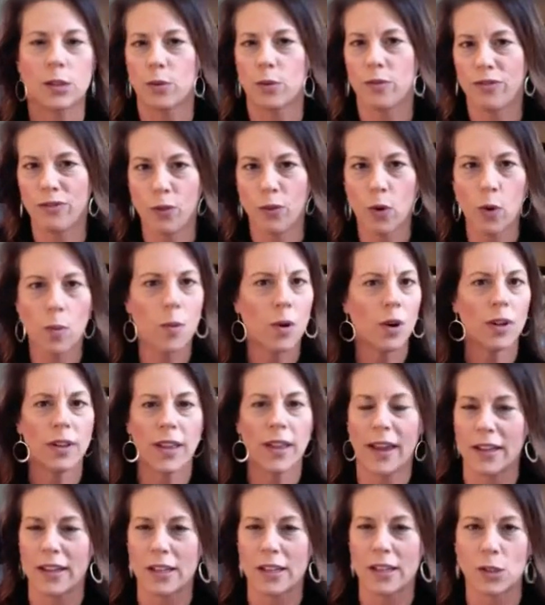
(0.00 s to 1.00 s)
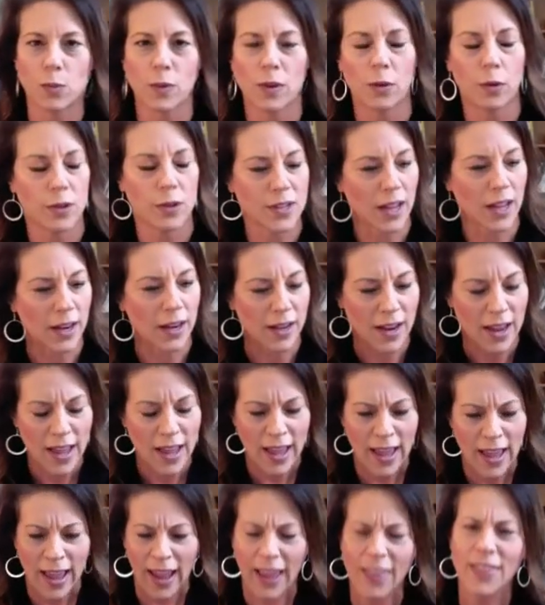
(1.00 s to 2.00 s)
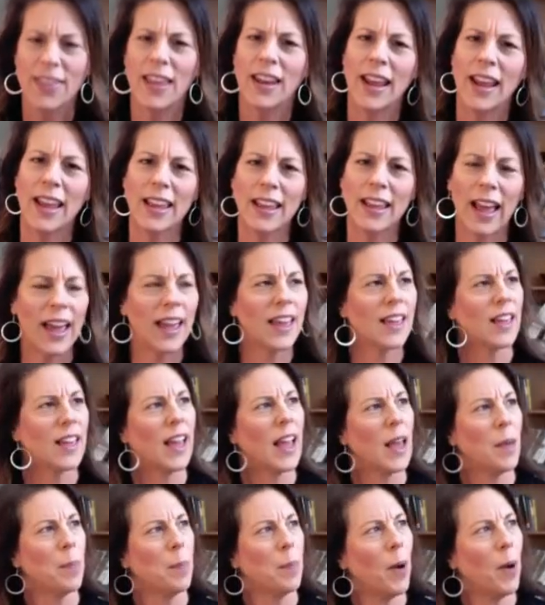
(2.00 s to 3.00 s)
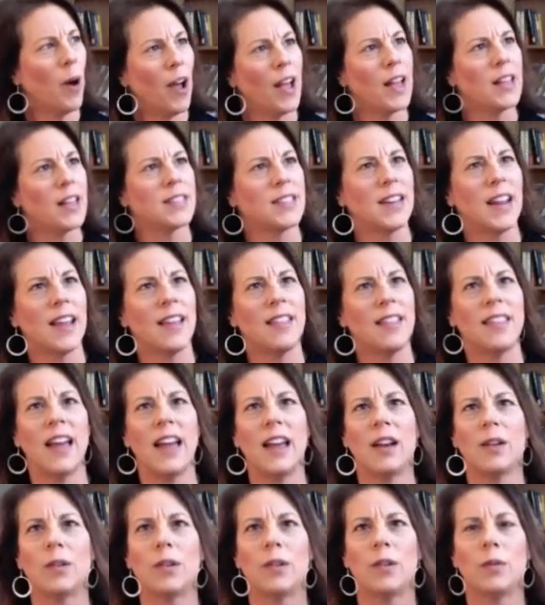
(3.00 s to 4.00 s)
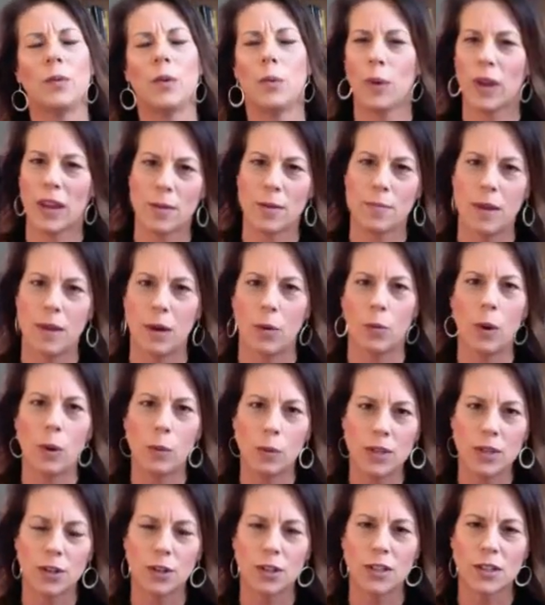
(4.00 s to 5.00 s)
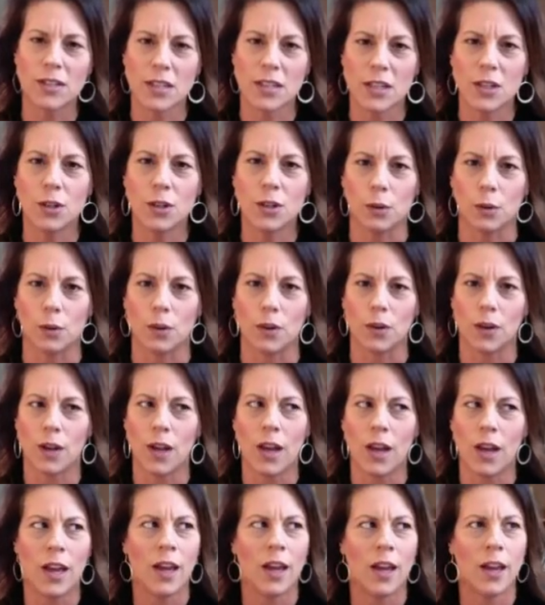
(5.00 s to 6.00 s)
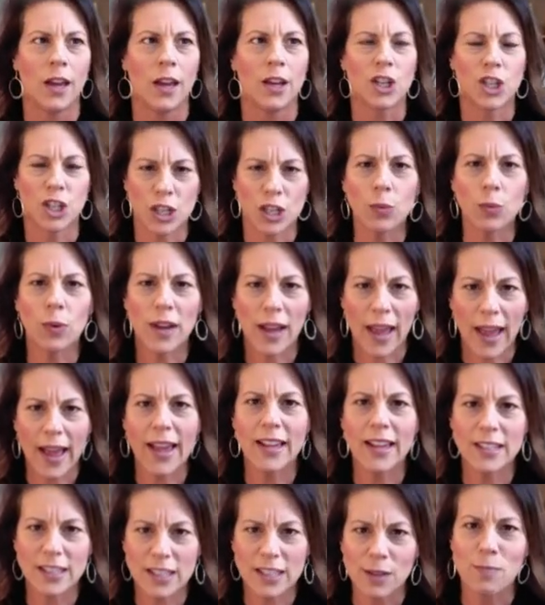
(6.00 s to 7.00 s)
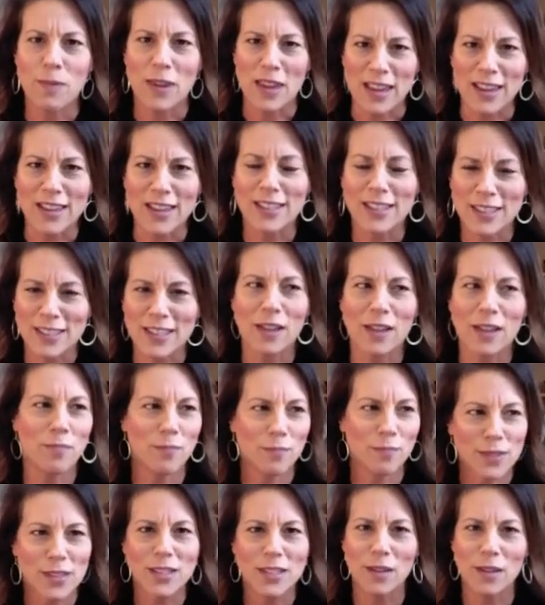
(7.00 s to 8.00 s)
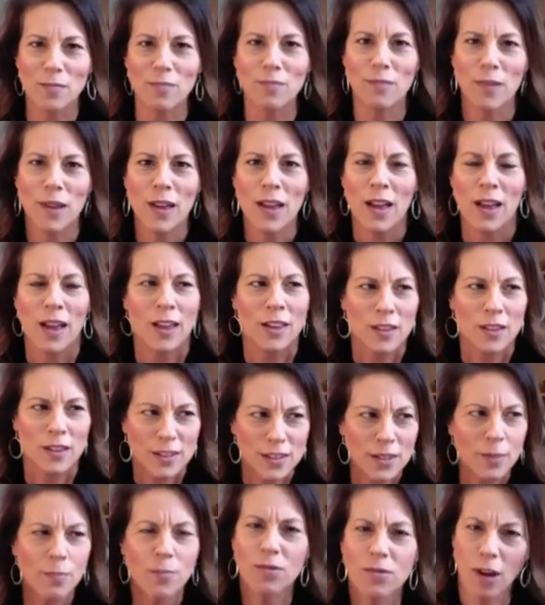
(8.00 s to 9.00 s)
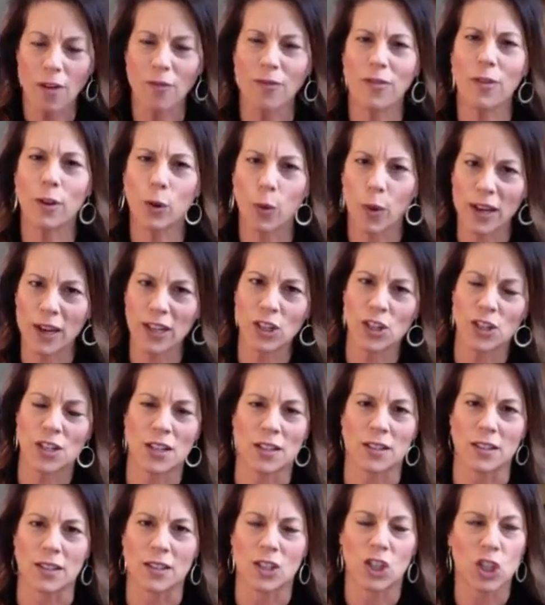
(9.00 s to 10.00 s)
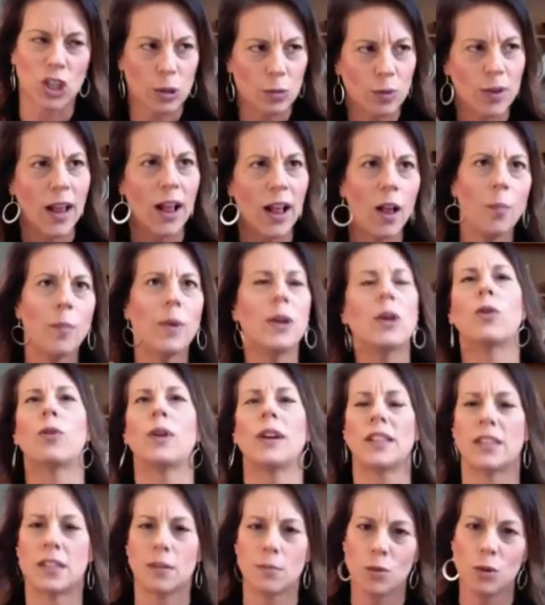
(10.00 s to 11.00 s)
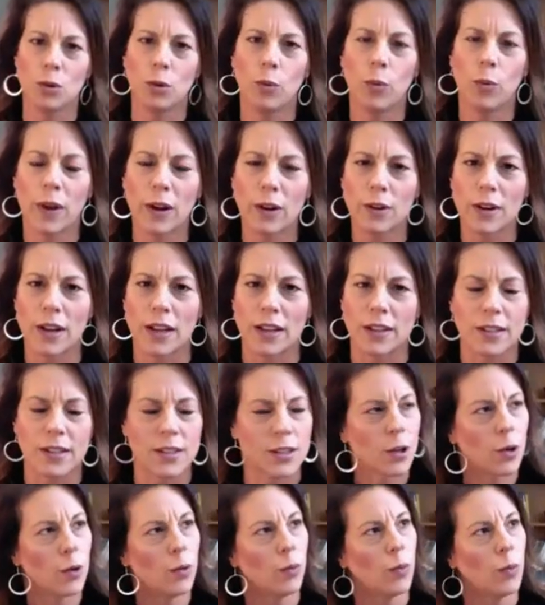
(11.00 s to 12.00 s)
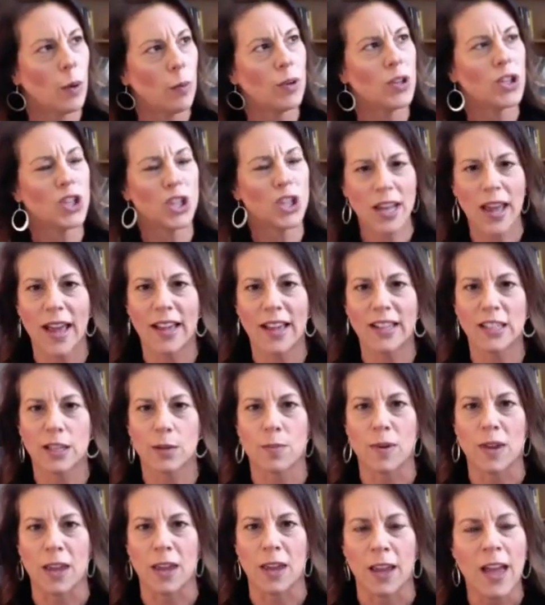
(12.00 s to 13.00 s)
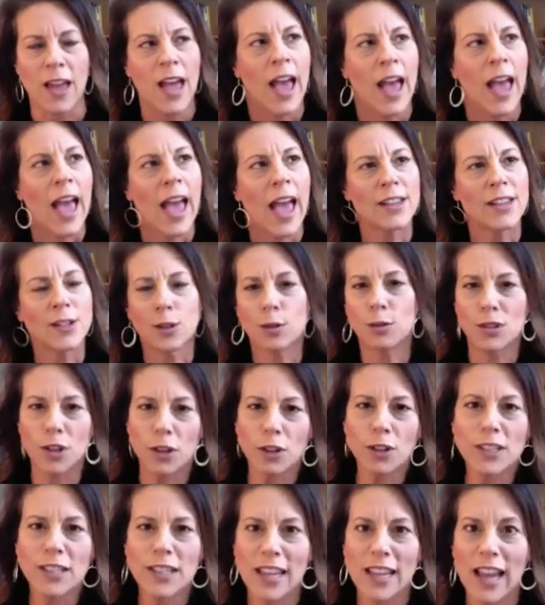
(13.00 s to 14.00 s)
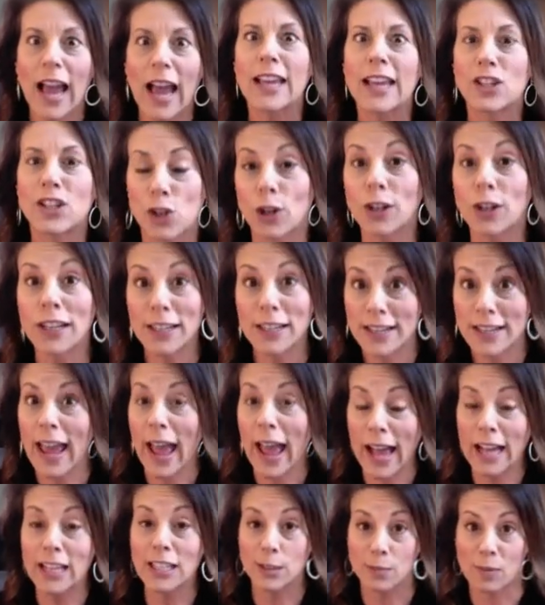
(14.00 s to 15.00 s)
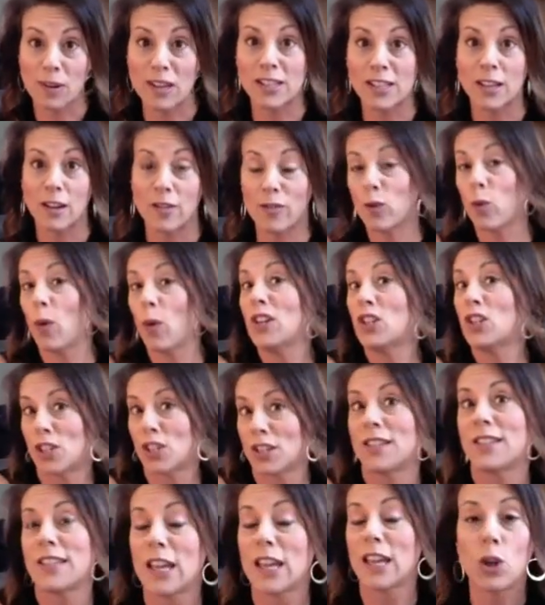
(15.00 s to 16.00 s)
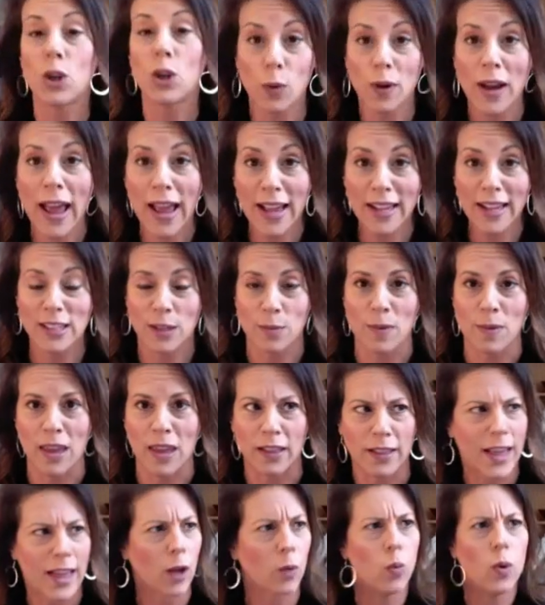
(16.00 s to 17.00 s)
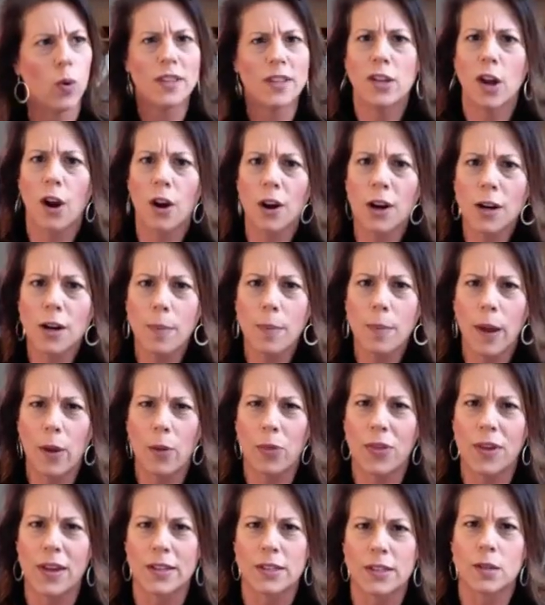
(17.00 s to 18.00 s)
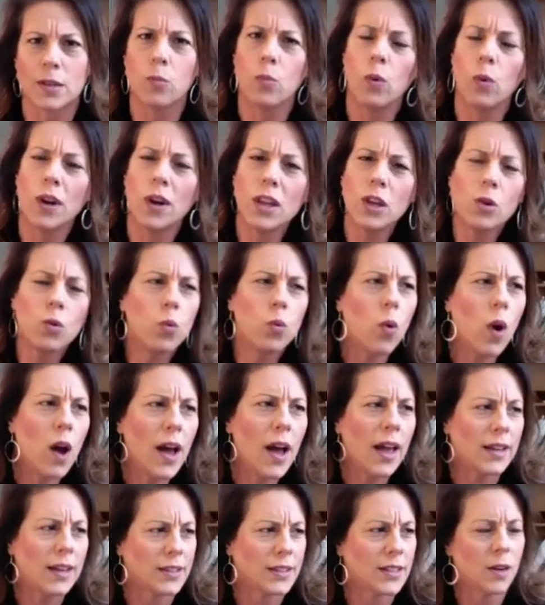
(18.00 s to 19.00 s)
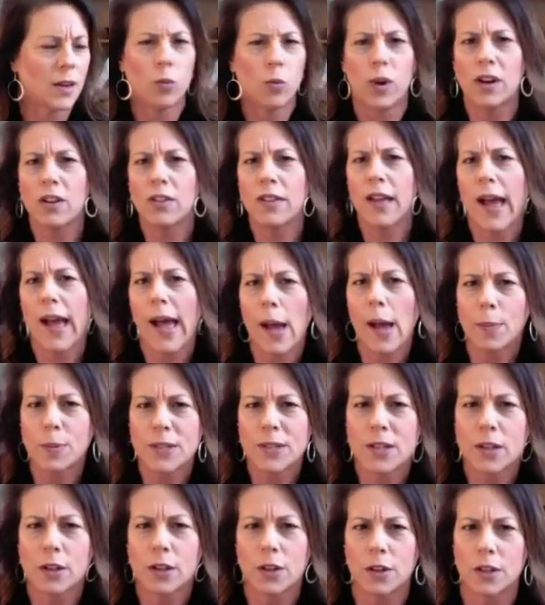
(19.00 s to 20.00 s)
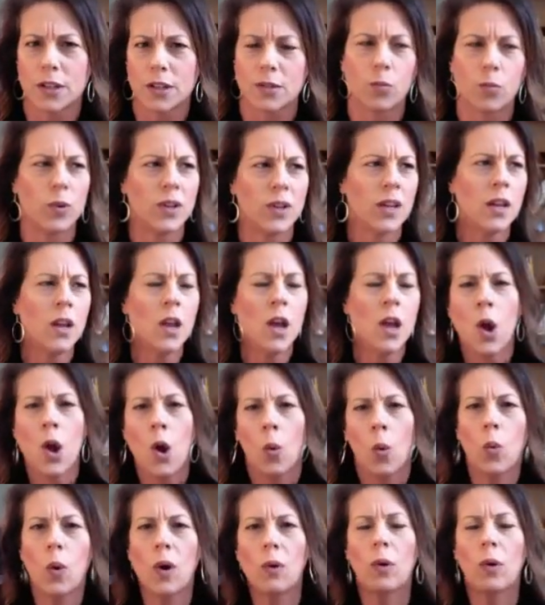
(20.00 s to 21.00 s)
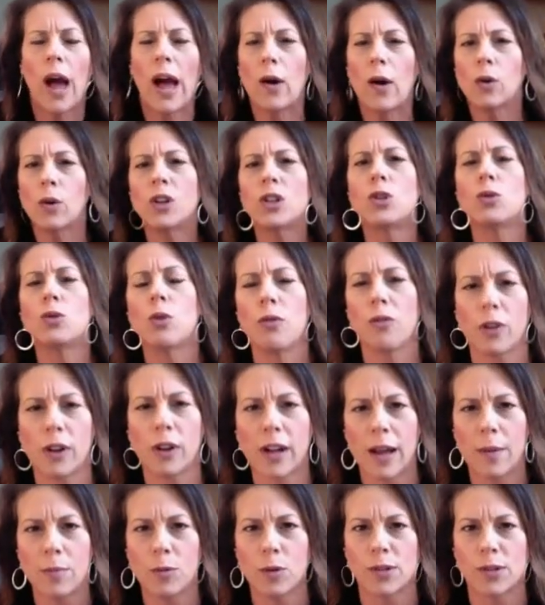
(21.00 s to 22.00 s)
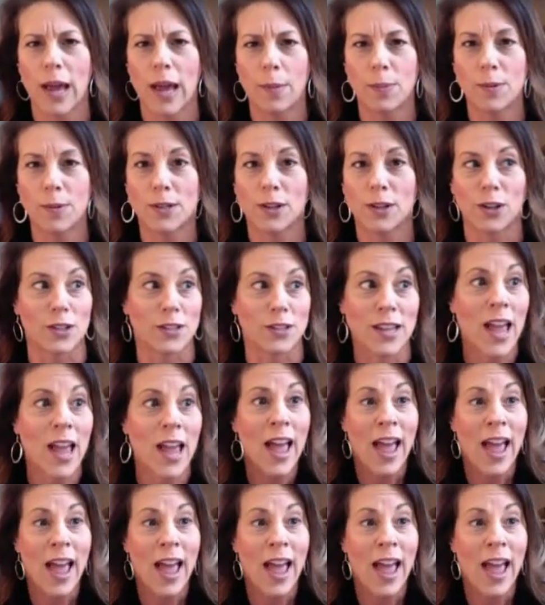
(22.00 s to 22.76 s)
were former clients. We were done. And then I paused and I thought, well, wait a minute. What would Darcy do? She would ask me some thoughtful questions. She would help me create some new awareness. So what would she ask me? And so, Darcy, I started to ask myself questions that you would ask me, like, what's hard about this? And what do you want? And what are the obstacles? And how could you overcome those obstacles?